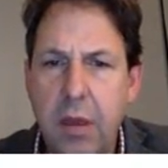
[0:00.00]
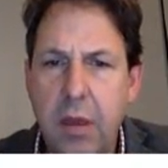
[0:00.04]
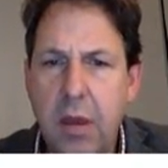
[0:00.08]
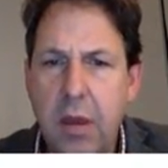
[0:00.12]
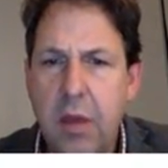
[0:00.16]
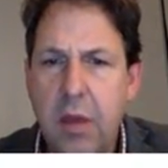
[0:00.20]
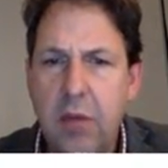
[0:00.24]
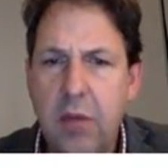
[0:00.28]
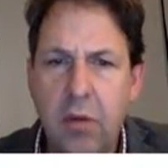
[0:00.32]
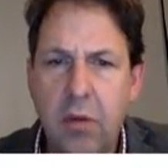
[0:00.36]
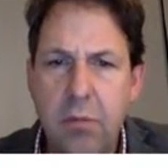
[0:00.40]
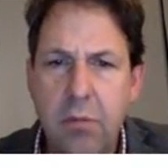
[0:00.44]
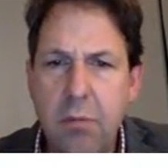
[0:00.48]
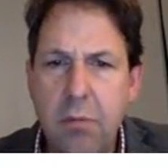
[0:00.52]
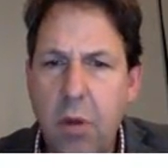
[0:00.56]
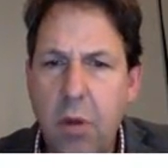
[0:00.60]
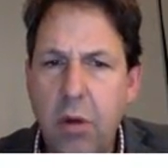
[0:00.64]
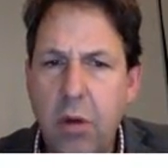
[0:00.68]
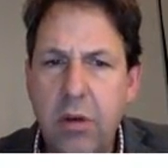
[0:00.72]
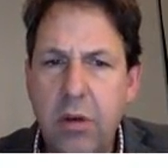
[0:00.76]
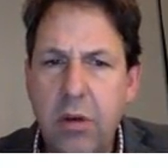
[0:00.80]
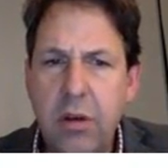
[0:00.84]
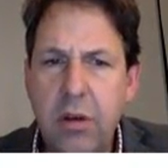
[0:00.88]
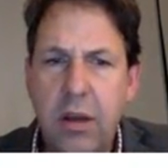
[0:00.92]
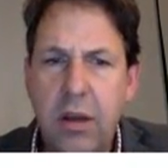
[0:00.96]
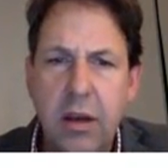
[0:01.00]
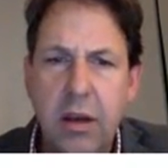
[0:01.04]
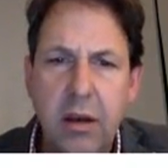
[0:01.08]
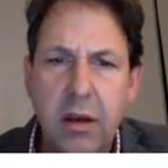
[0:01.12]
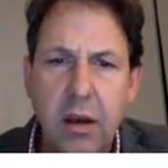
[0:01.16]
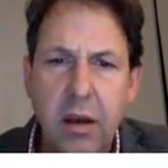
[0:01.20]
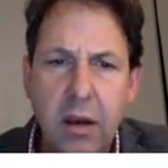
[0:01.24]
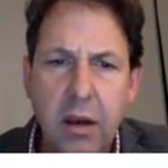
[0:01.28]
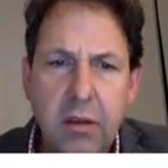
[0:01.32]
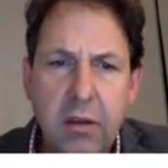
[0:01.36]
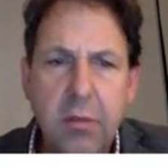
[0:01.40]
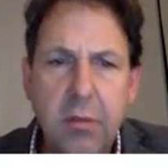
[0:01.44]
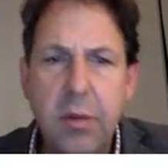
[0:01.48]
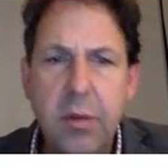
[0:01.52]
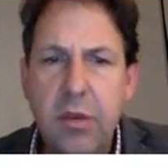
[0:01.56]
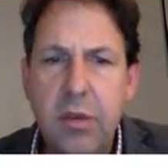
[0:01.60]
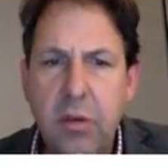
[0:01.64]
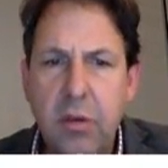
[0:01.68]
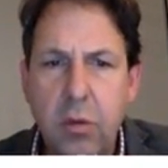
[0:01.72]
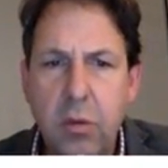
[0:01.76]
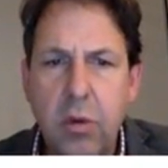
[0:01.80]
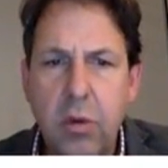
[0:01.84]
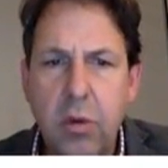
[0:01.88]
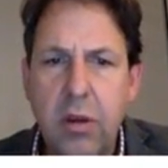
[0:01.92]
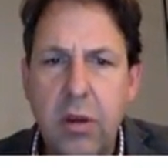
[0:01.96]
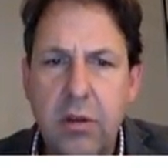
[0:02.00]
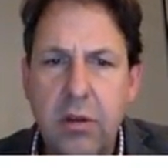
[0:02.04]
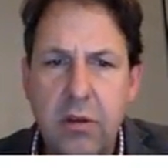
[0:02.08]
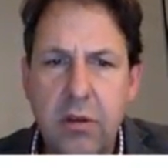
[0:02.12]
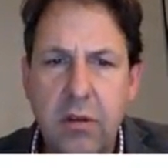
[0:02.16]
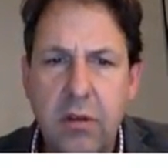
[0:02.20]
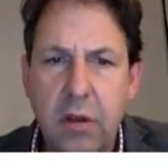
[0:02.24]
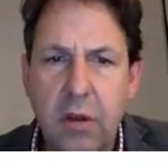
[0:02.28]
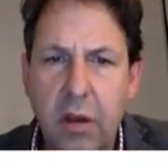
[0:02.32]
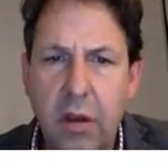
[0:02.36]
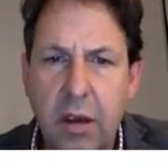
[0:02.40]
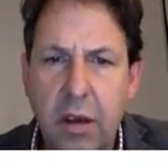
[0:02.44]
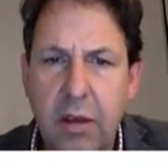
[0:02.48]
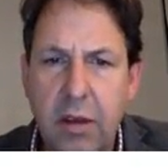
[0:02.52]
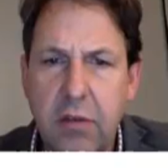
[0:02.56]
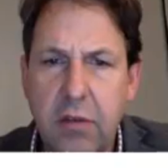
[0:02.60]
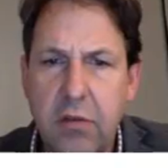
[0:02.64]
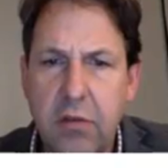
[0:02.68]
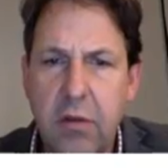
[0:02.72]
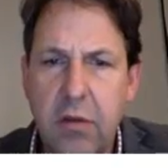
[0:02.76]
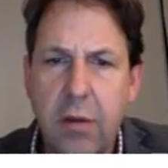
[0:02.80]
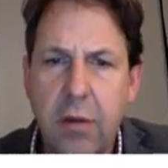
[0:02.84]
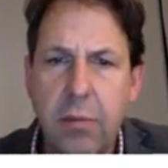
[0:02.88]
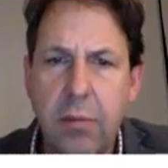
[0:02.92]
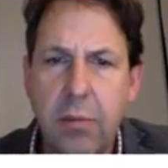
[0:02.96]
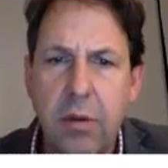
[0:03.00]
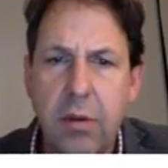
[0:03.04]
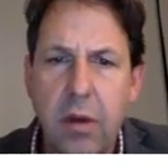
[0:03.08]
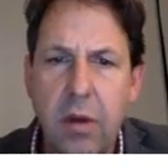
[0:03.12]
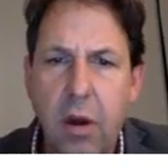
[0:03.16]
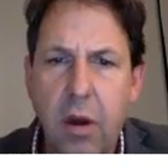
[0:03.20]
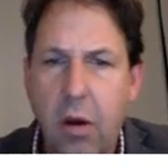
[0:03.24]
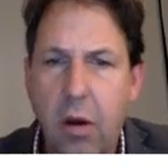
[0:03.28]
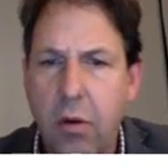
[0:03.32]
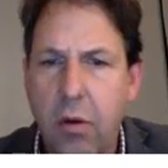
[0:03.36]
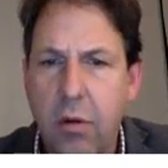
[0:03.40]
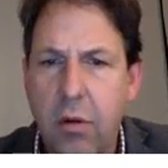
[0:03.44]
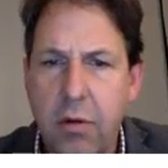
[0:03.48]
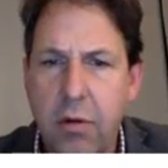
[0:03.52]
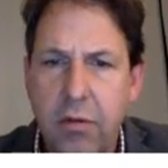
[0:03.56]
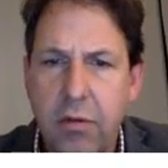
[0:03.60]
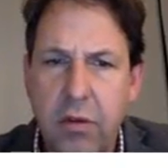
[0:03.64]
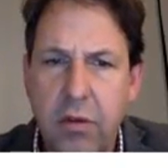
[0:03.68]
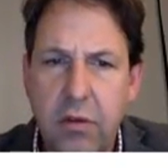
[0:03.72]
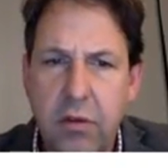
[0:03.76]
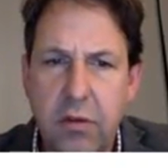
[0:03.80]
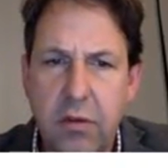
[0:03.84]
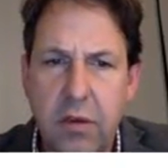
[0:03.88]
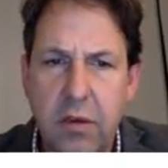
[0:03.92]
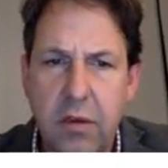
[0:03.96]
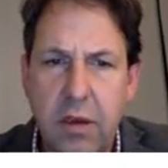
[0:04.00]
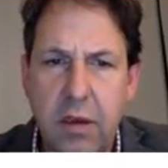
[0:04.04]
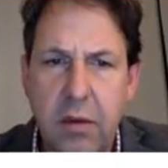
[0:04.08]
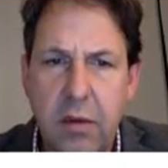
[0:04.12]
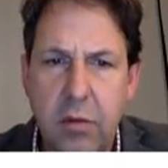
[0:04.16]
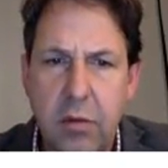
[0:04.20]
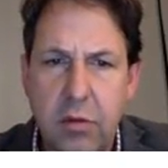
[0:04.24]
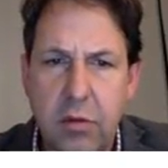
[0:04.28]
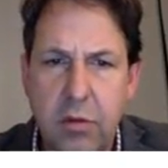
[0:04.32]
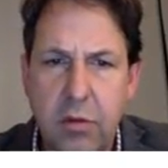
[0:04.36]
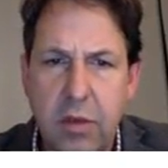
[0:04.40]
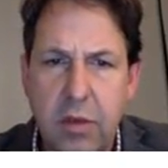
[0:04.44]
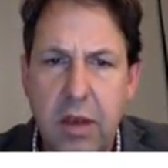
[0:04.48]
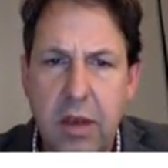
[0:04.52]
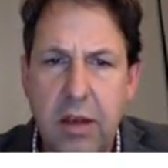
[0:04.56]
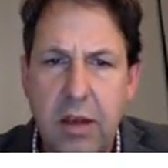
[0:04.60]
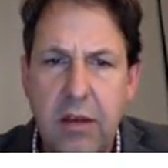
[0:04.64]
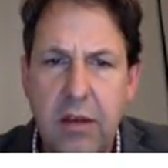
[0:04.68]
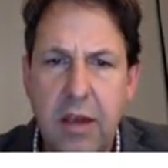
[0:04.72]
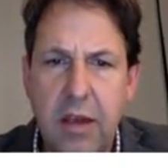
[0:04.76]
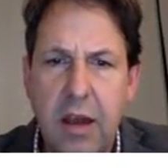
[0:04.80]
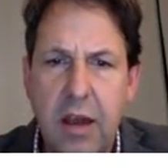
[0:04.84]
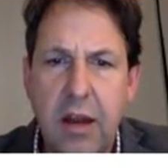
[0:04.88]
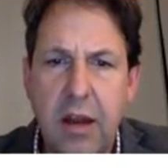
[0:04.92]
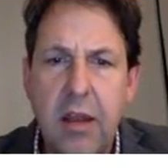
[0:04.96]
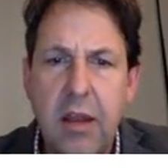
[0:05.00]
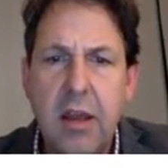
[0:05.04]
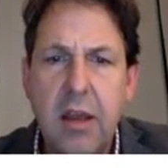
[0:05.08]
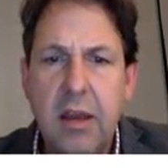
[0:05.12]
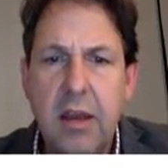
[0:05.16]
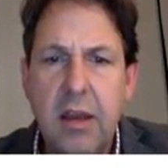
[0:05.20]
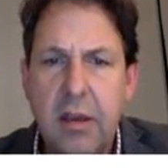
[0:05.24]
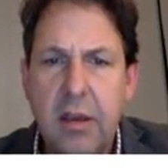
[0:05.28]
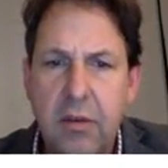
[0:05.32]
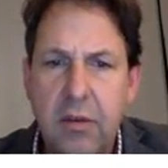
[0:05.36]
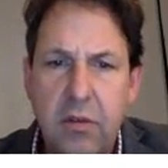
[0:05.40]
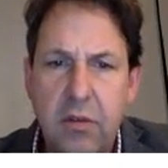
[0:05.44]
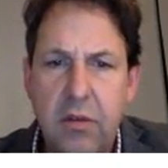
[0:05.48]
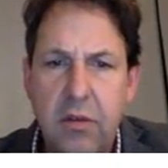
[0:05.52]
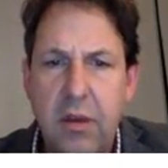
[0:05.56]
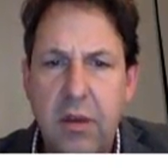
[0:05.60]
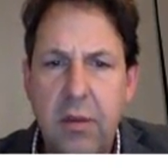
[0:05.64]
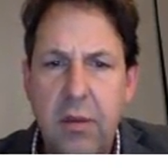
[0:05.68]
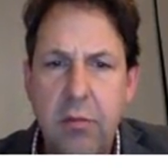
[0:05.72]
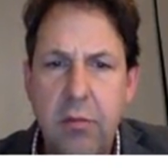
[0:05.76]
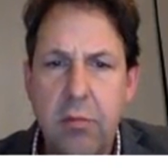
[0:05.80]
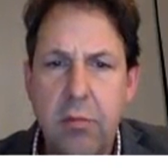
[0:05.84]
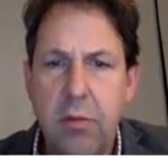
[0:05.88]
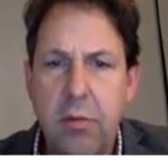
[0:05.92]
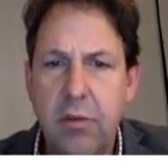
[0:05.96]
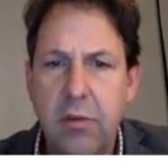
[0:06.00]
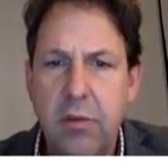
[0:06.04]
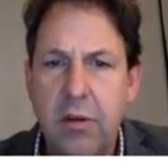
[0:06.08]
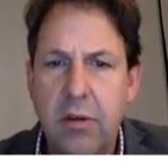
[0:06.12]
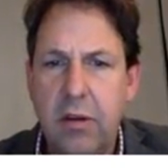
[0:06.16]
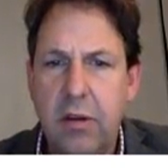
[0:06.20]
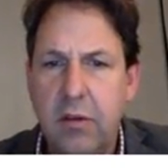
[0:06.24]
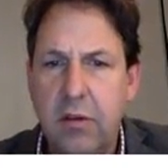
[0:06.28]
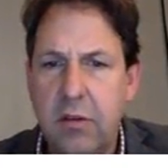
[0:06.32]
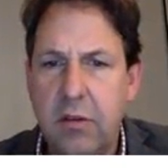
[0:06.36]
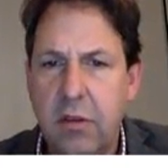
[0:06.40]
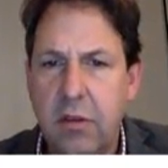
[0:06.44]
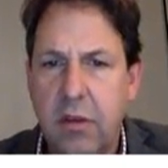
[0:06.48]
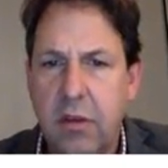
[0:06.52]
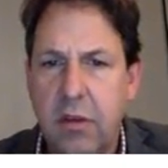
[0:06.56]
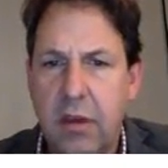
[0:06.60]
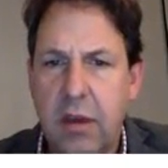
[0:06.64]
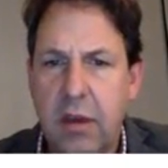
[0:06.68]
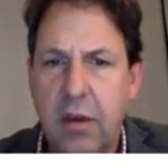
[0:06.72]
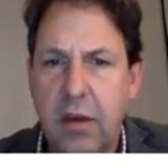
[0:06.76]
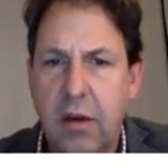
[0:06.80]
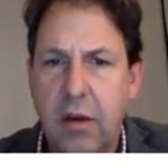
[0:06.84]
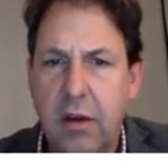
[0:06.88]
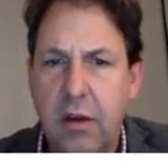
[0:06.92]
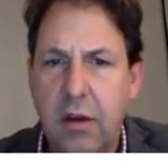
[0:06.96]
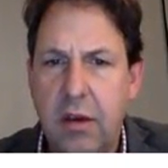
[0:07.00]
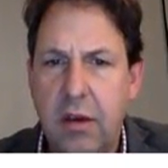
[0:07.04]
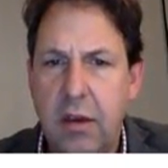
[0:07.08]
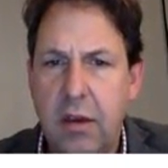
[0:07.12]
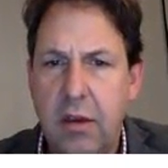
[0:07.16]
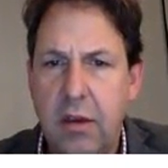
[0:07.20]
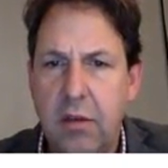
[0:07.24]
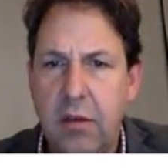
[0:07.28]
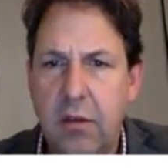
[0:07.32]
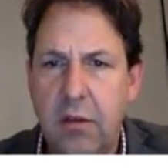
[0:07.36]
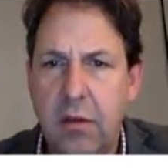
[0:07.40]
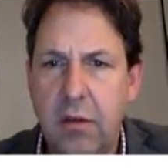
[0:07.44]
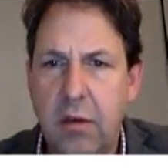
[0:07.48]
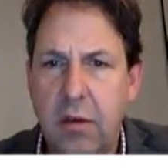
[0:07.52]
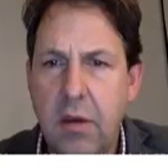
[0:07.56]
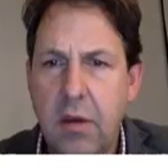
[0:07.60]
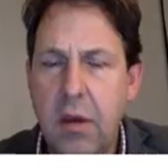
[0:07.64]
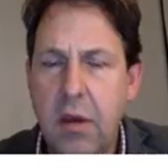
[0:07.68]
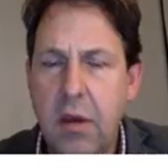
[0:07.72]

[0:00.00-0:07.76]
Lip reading: So modern and Elizabethan audiences alike are struck by the horror of this scene, which without a doubt gives deep resonance to the key ideas.